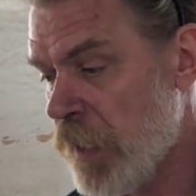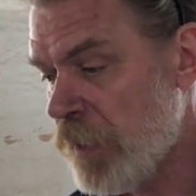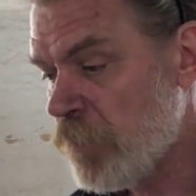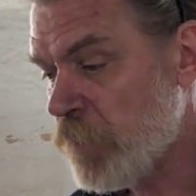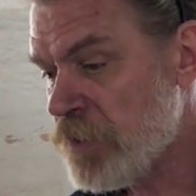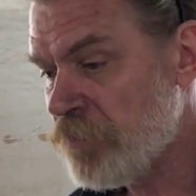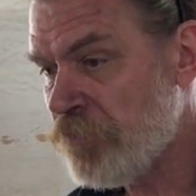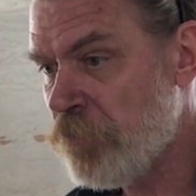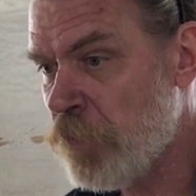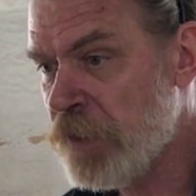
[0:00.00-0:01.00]
And the reason
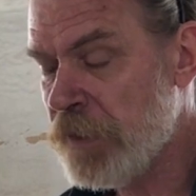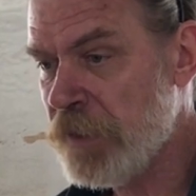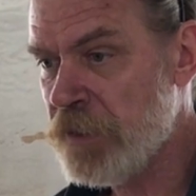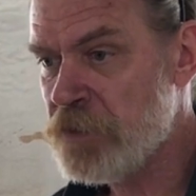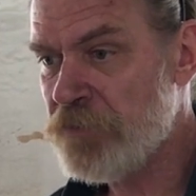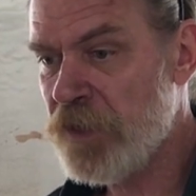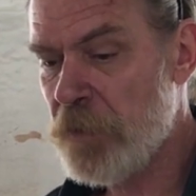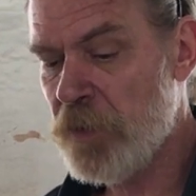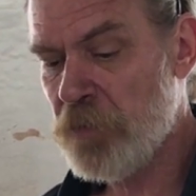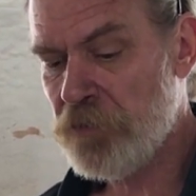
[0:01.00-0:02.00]
for it is
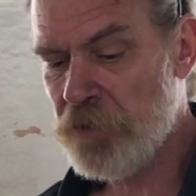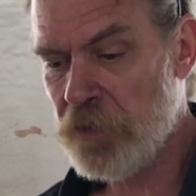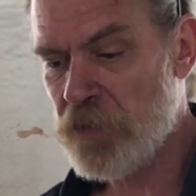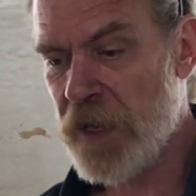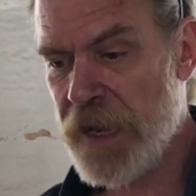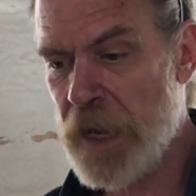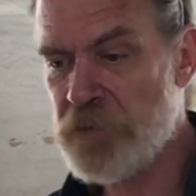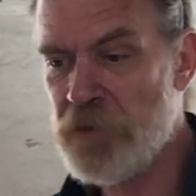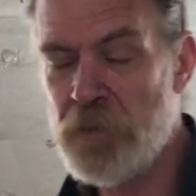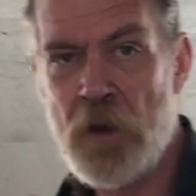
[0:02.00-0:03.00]
VW was still trying to
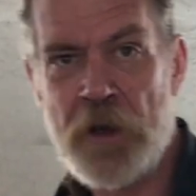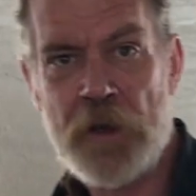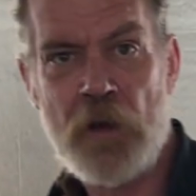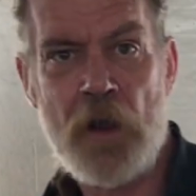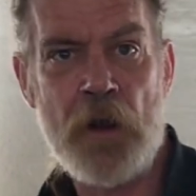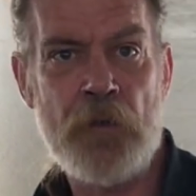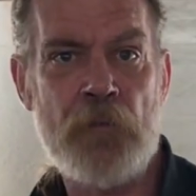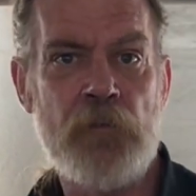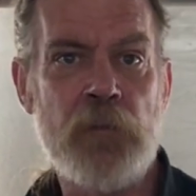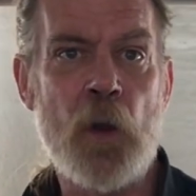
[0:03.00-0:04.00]
capture the market on
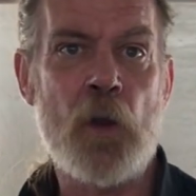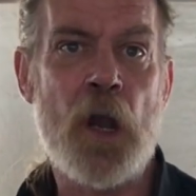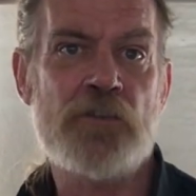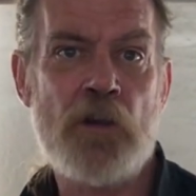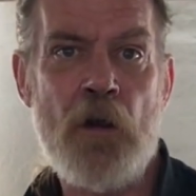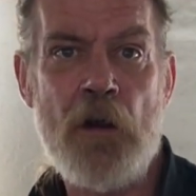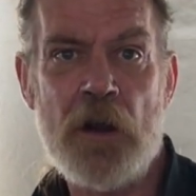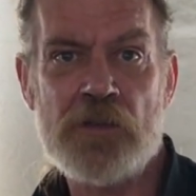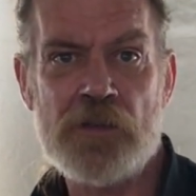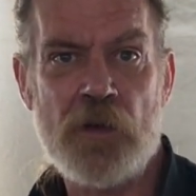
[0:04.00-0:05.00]
low-cost
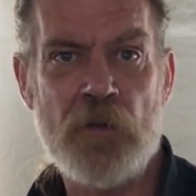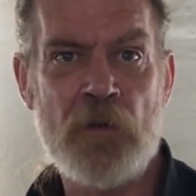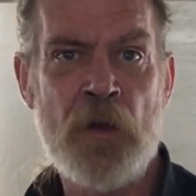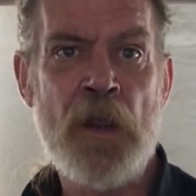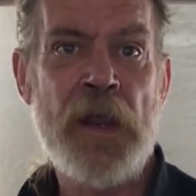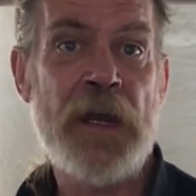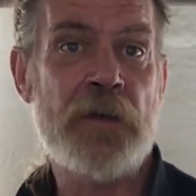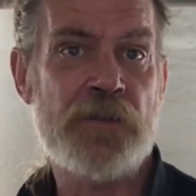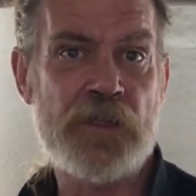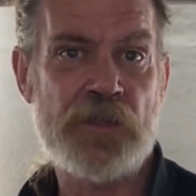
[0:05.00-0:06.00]
cars, so
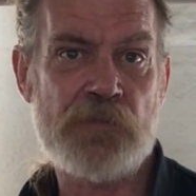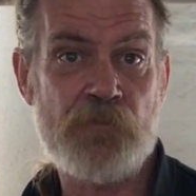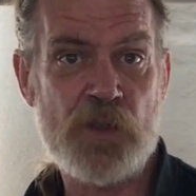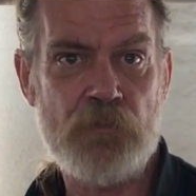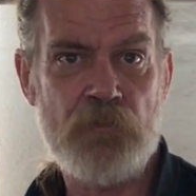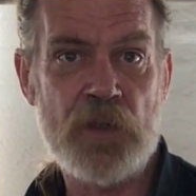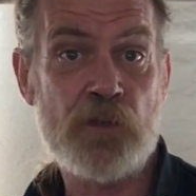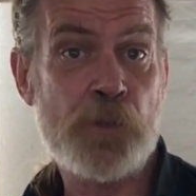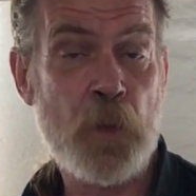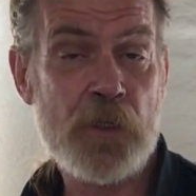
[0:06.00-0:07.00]
here's this little
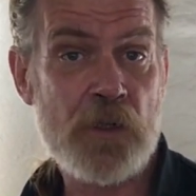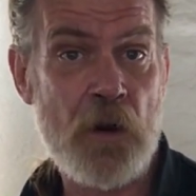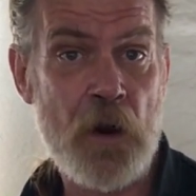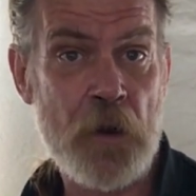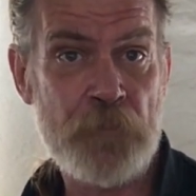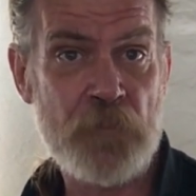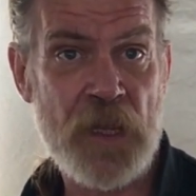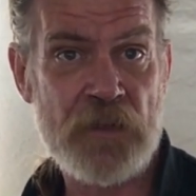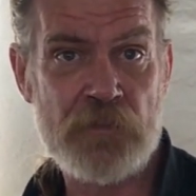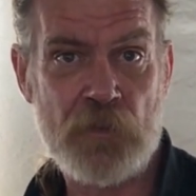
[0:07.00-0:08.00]
sports car
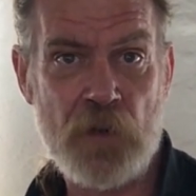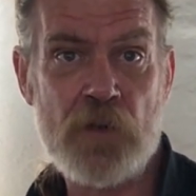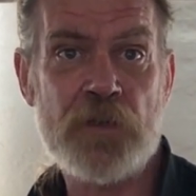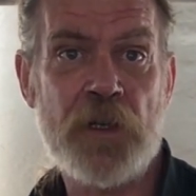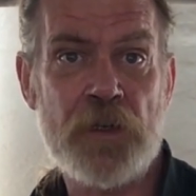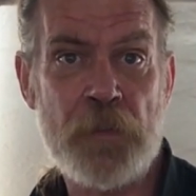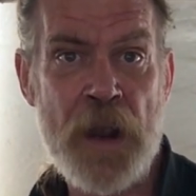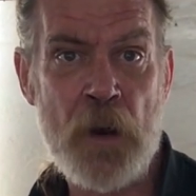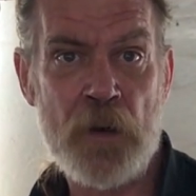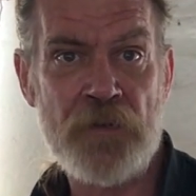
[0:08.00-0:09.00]
that's grossly
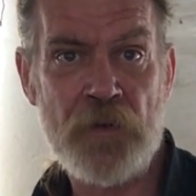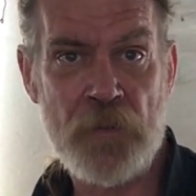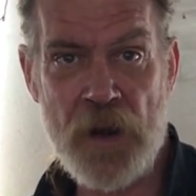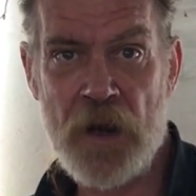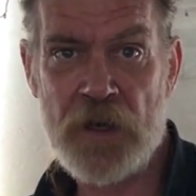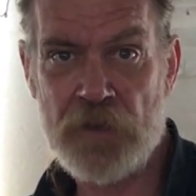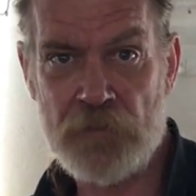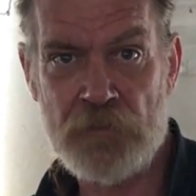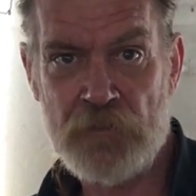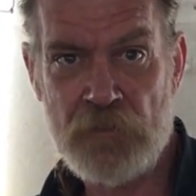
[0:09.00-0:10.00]
underpowered for
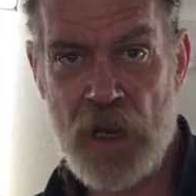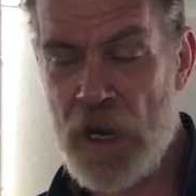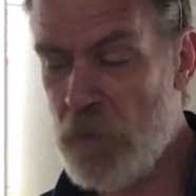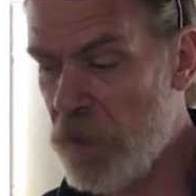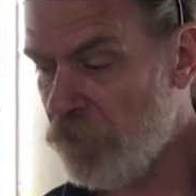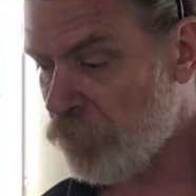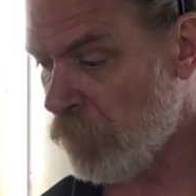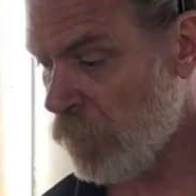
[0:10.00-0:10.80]
American highways,